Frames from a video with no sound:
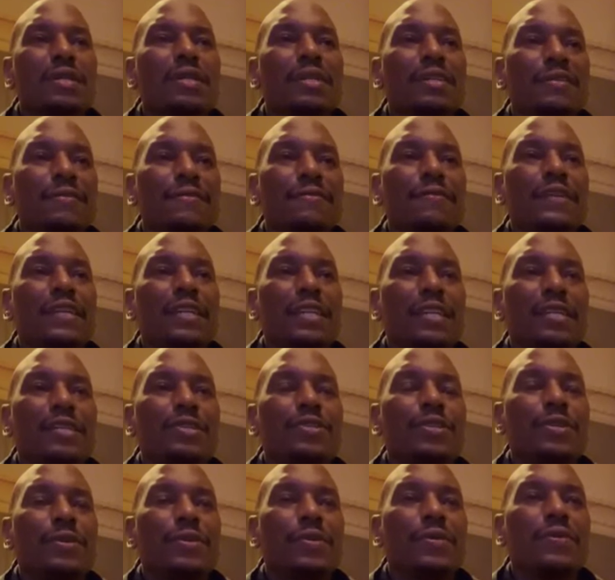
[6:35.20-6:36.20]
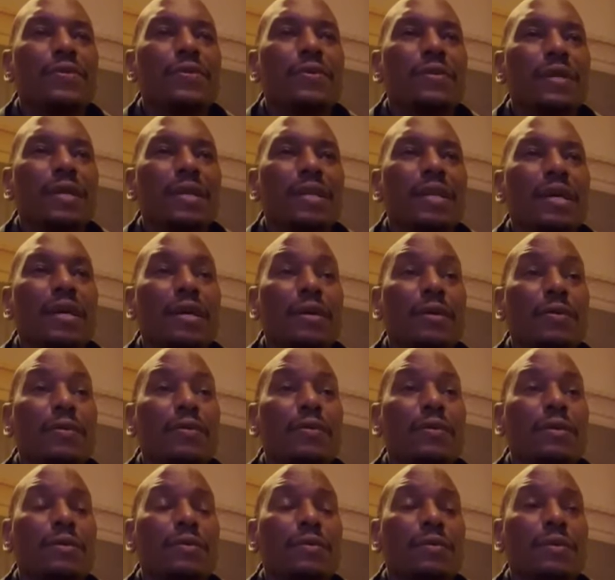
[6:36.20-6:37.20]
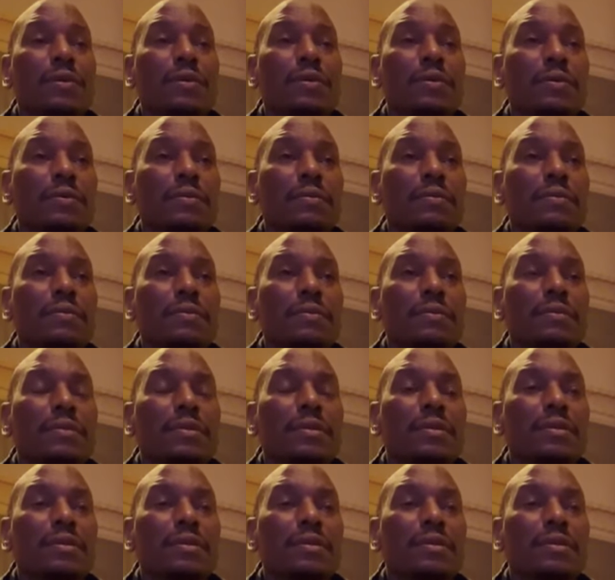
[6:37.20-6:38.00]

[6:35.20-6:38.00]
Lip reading: look at Afeni Shakur in that courtroom,